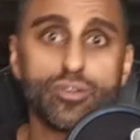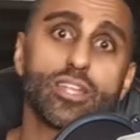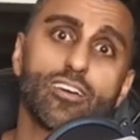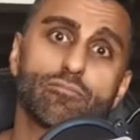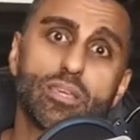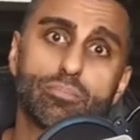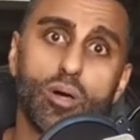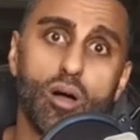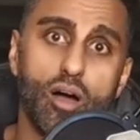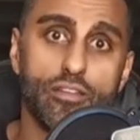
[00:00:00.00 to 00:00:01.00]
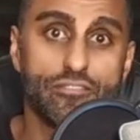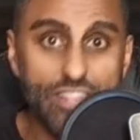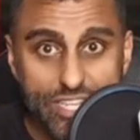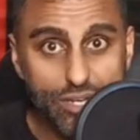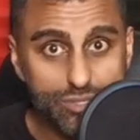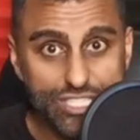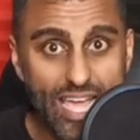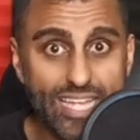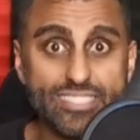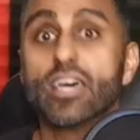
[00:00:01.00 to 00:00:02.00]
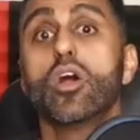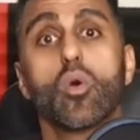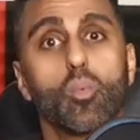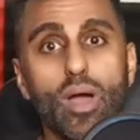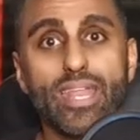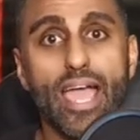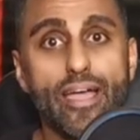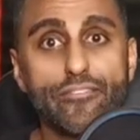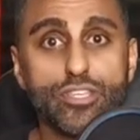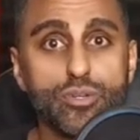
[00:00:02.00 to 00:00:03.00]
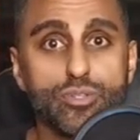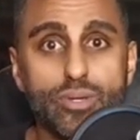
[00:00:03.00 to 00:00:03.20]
you could have people on video chats, what have you.